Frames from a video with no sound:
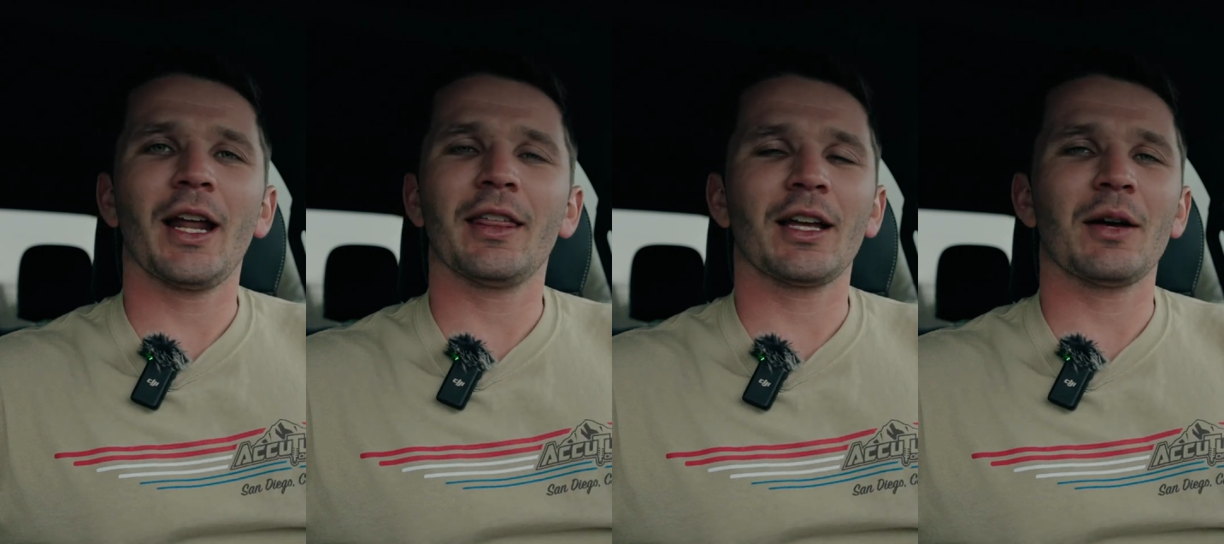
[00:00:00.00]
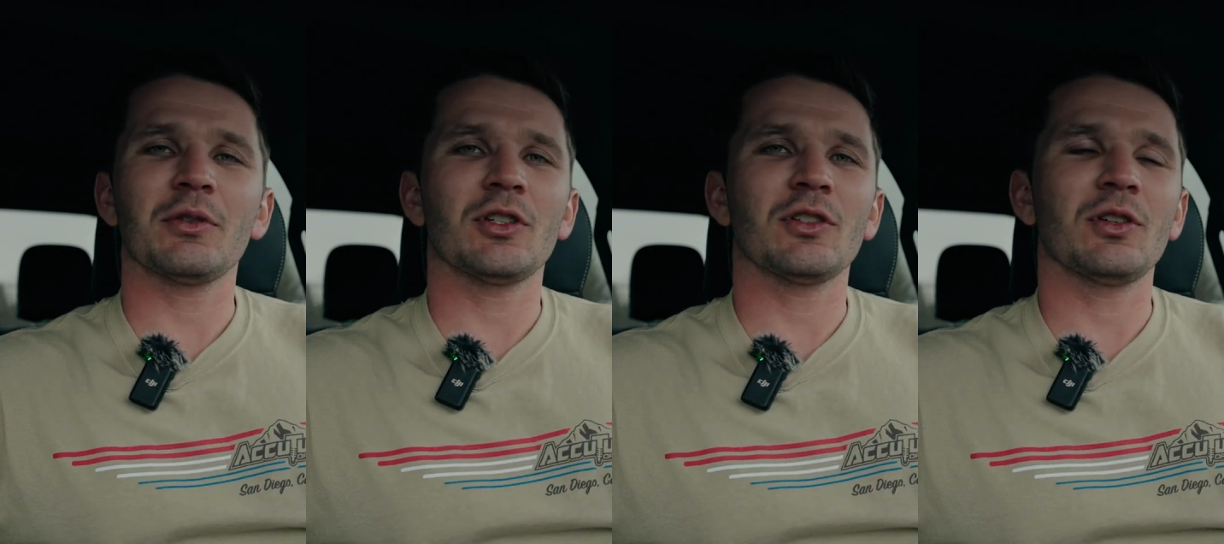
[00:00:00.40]
I think I
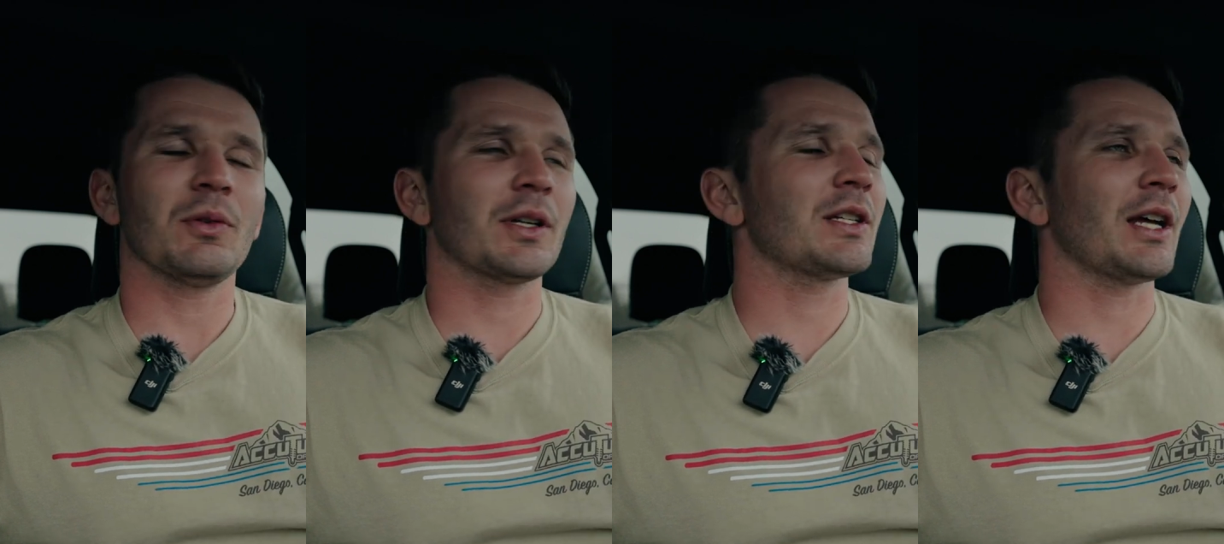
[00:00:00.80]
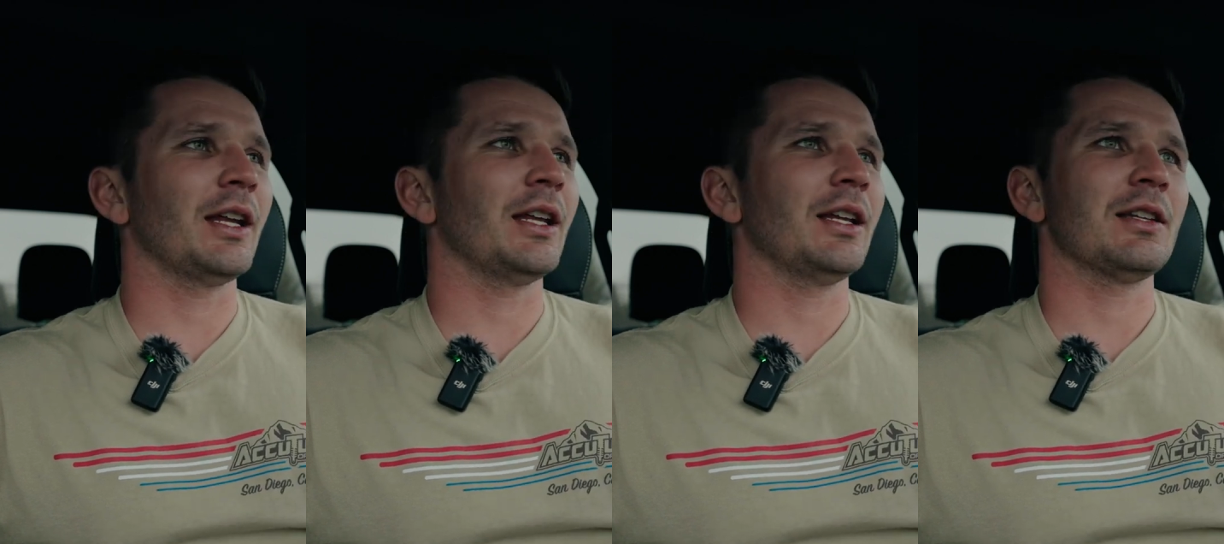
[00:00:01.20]
was just too
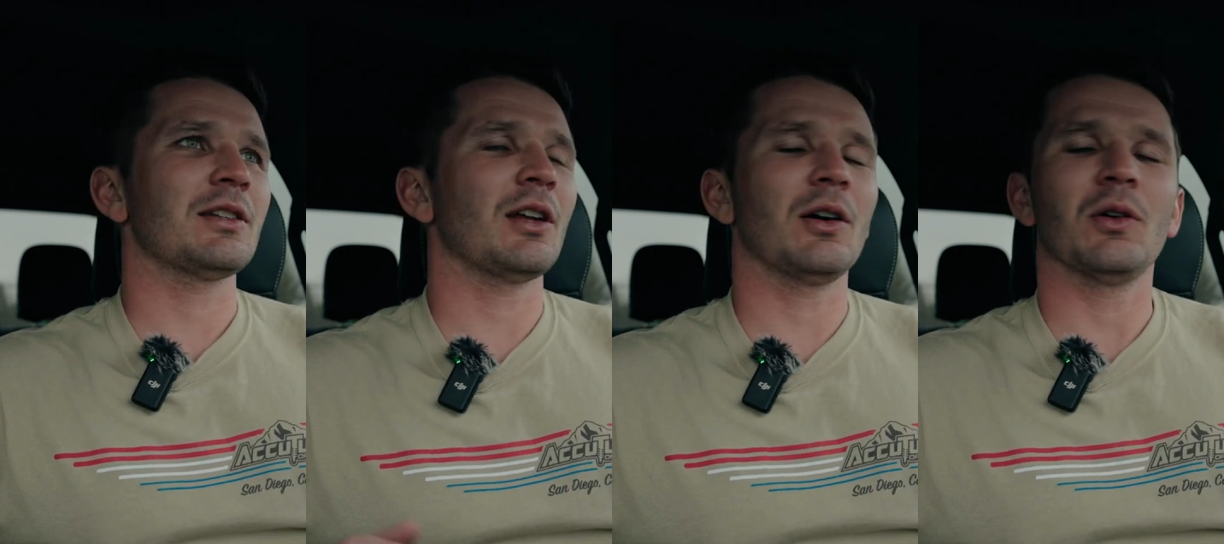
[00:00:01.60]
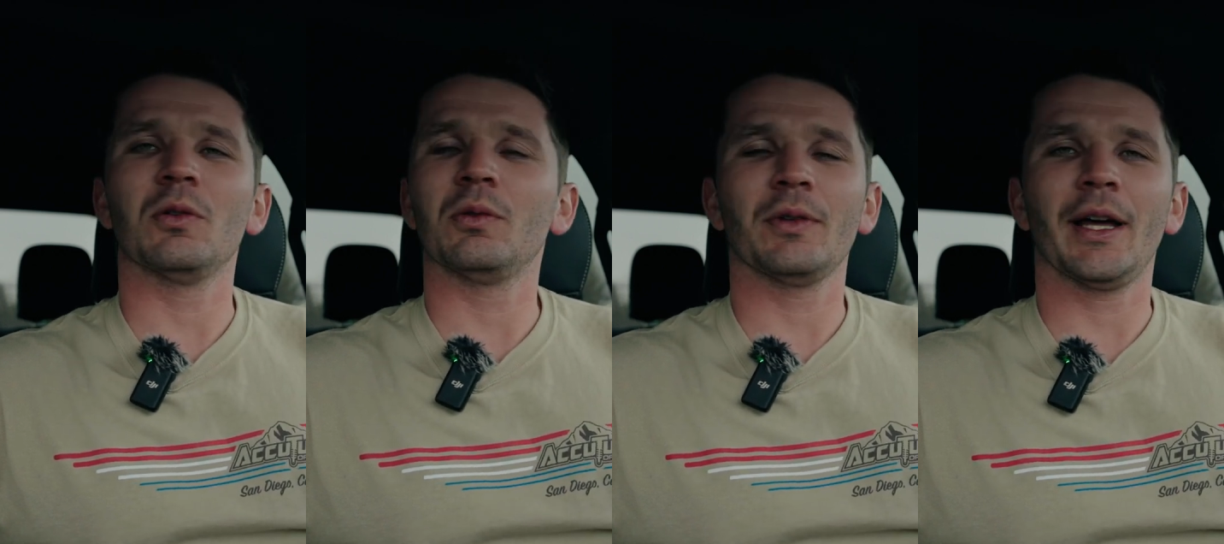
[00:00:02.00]
excited, and
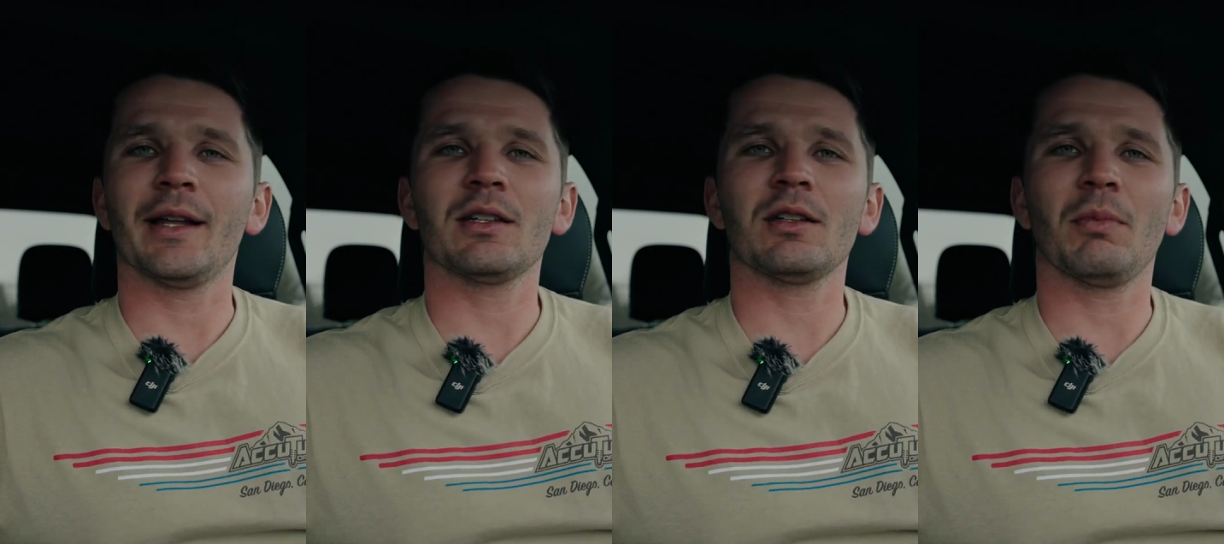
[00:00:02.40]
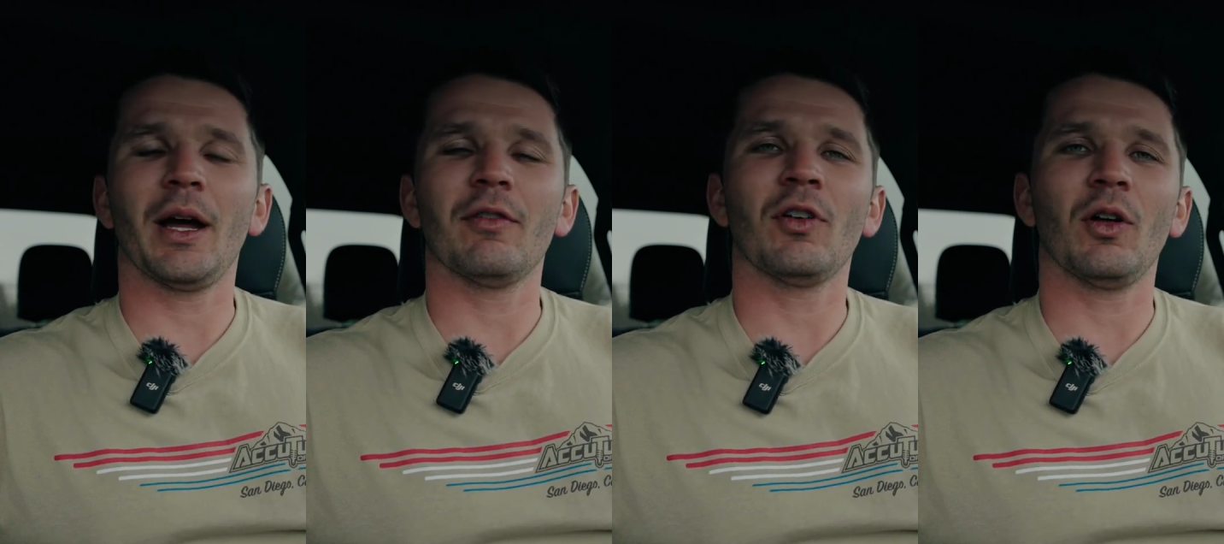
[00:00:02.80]
so that's
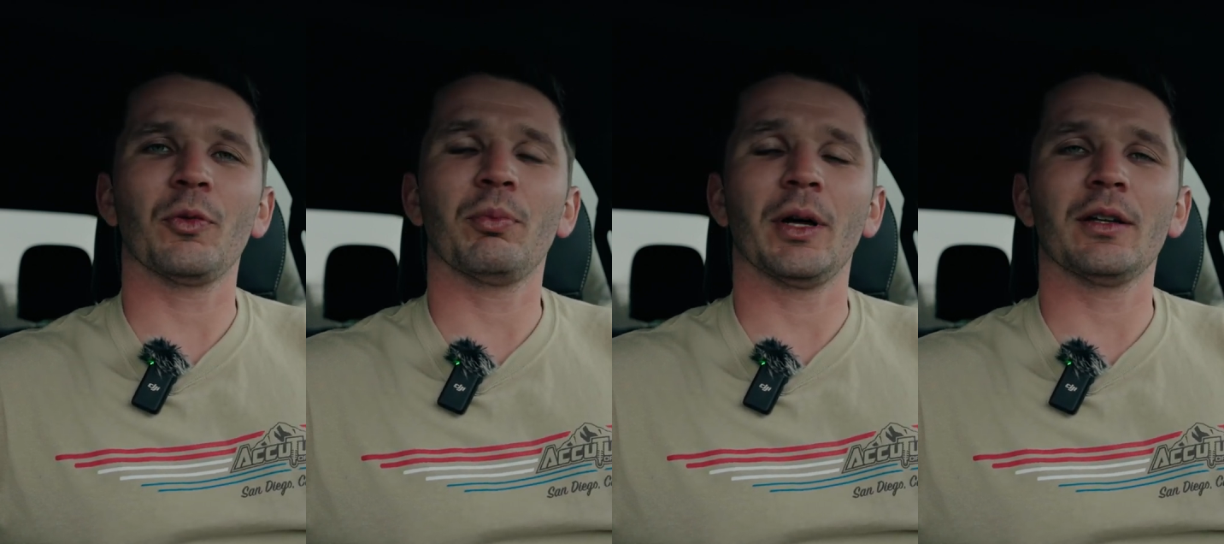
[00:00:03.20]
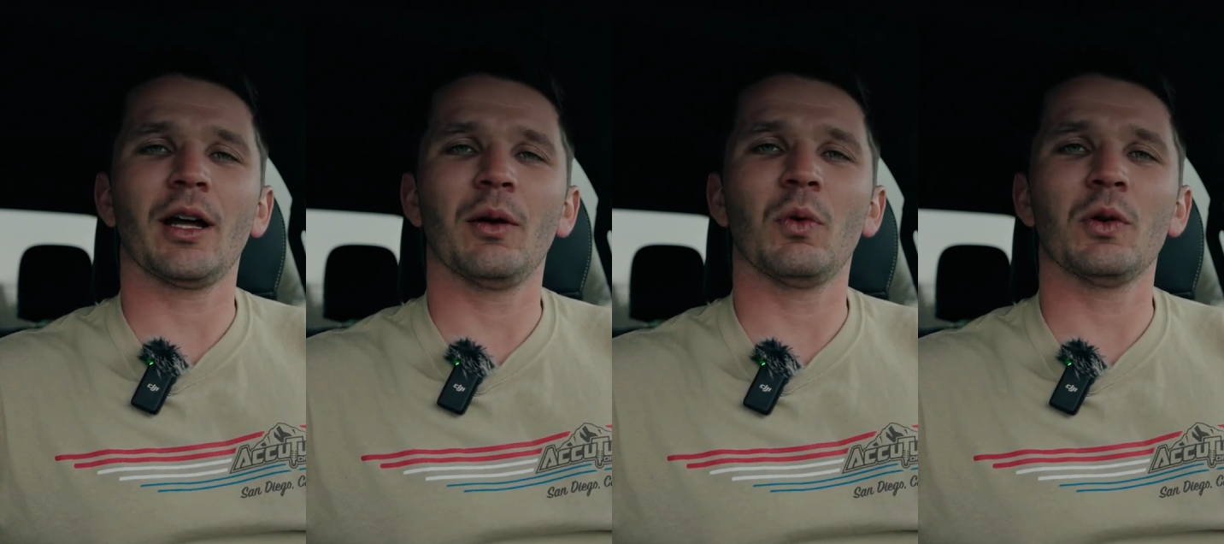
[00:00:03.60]
my fault, but
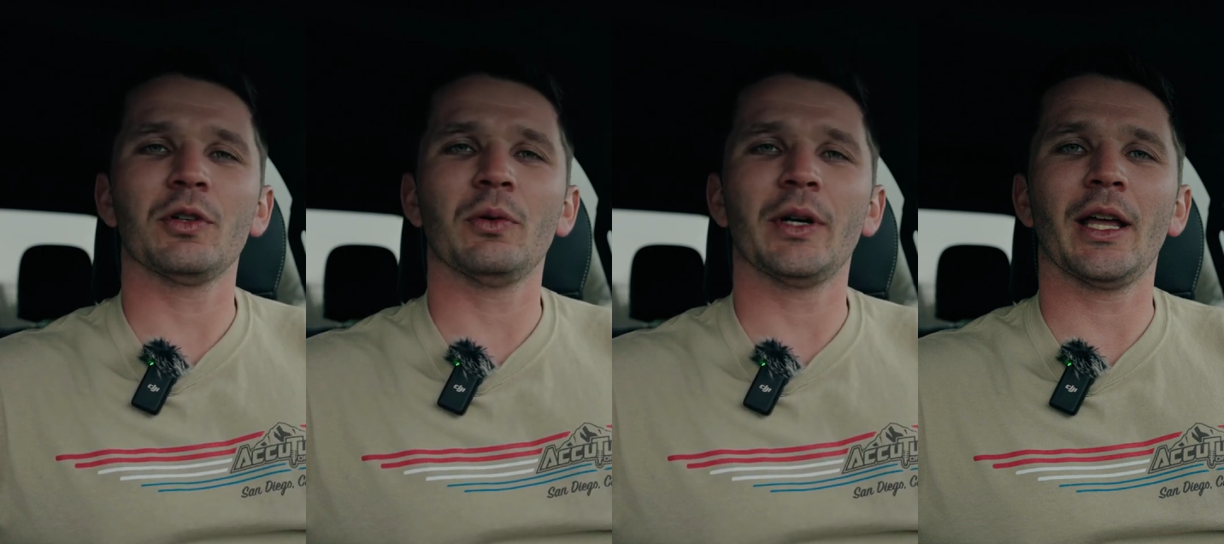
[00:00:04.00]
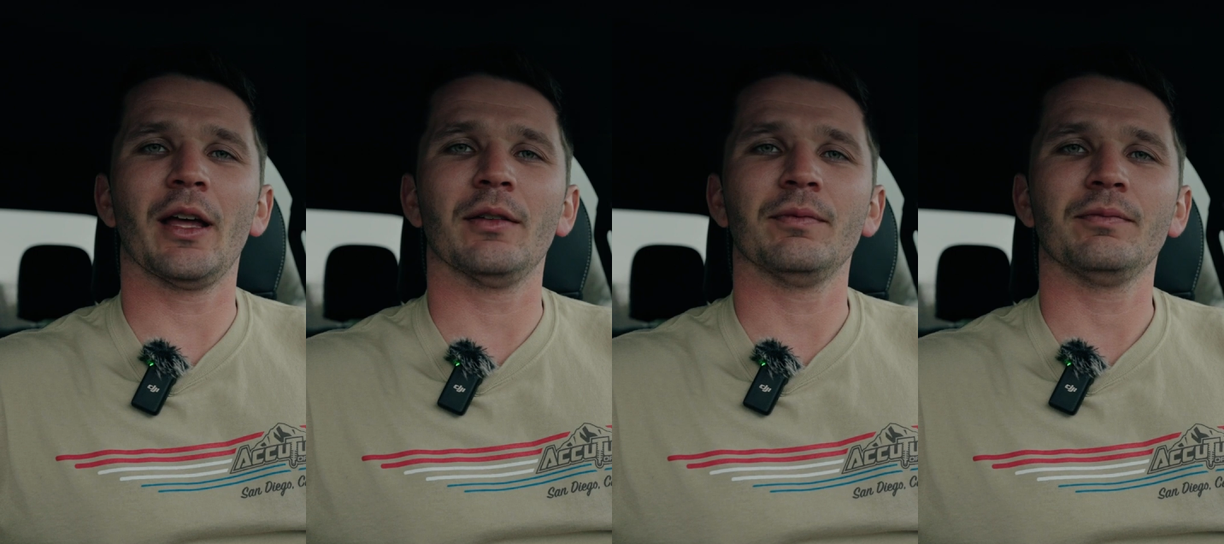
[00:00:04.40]
I won't do it again.